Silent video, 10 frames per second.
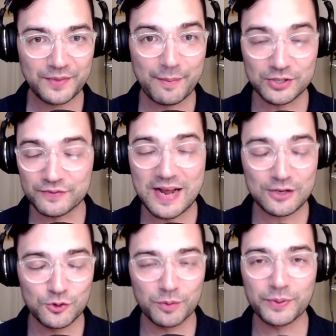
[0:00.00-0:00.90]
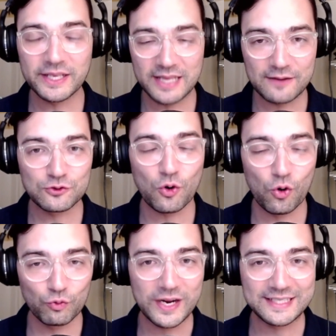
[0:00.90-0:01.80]
A bunch of guys who could play left
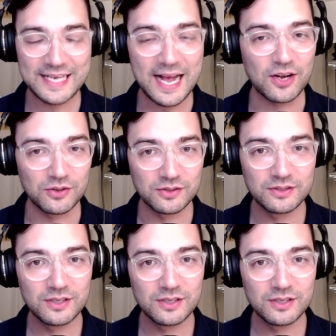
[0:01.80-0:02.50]
or right tackle.